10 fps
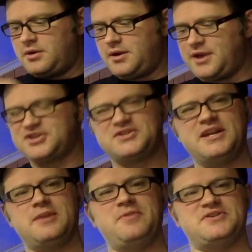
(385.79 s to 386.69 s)
It just
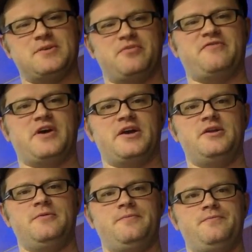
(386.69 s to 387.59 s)
needed to be simplified.
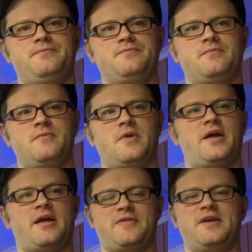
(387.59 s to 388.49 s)

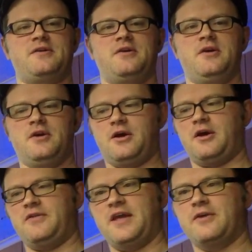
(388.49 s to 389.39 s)
I think
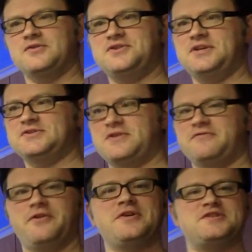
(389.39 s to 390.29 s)
the Engelsteins are a
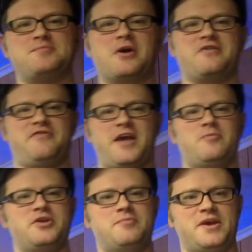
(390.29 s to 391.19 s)
very smart
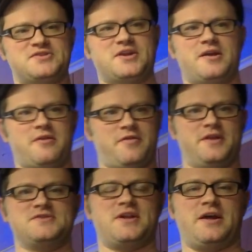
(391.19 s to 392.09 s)
family based on the
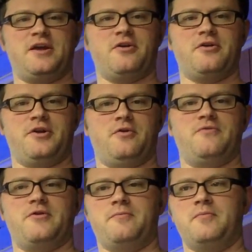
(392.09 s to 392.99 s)
things that I hear,
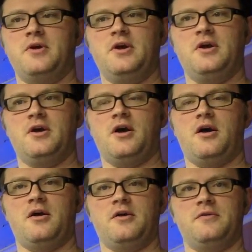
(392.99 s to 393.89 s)
from
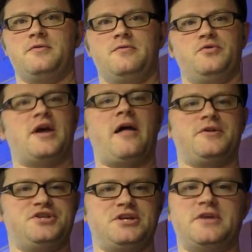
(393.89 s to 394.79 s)

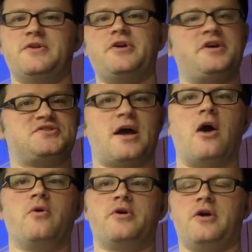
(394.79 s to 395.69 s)
Ludology and the Dice
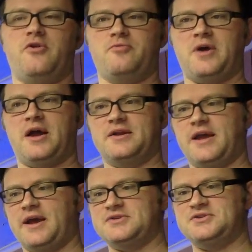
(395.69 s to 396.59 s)
Tower and all their
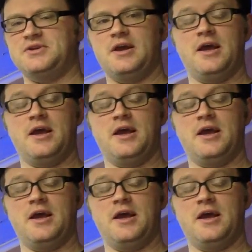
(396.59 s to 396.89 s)
podcasts.